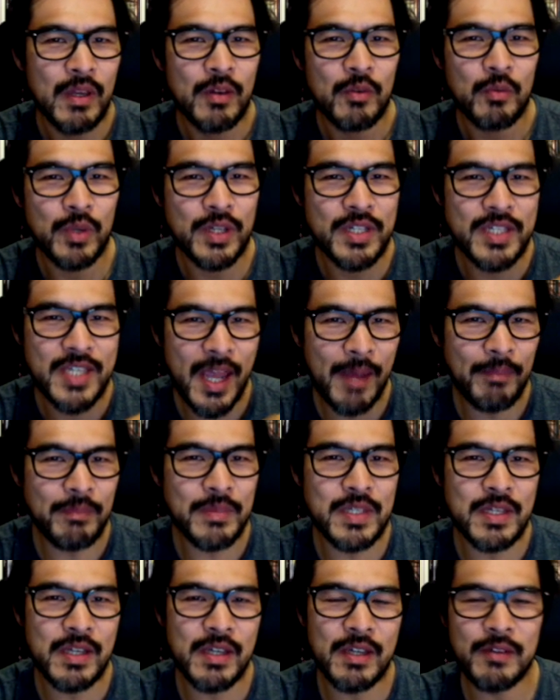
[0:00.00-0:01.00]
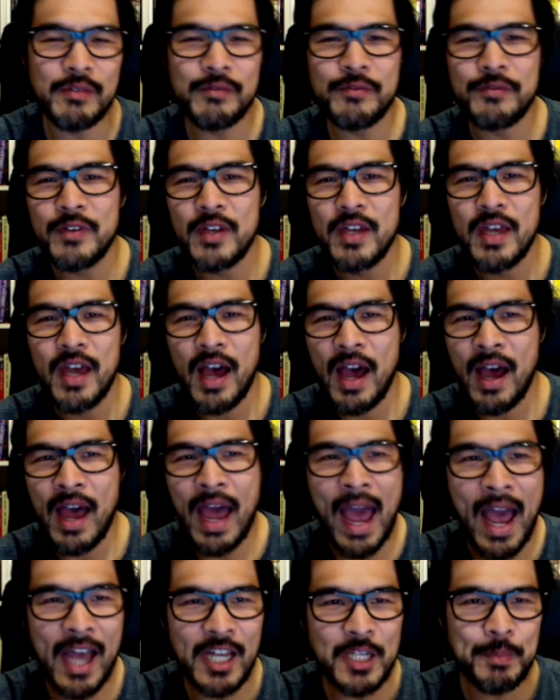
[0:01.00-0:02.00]
redemptive
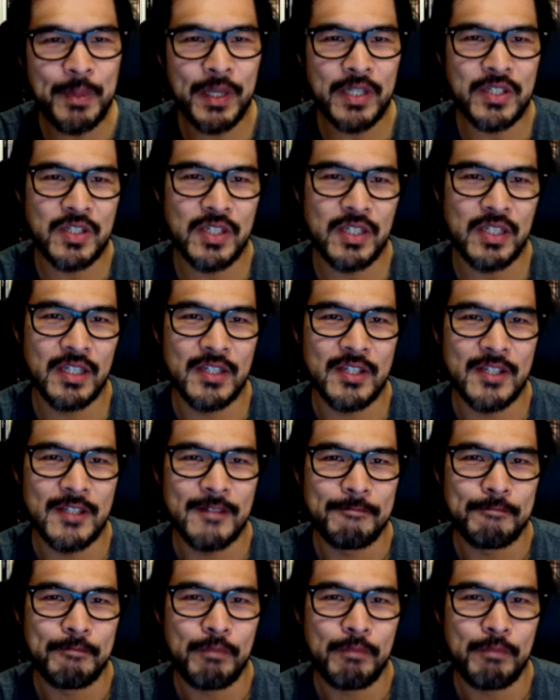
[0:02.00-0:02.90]
aspects to this.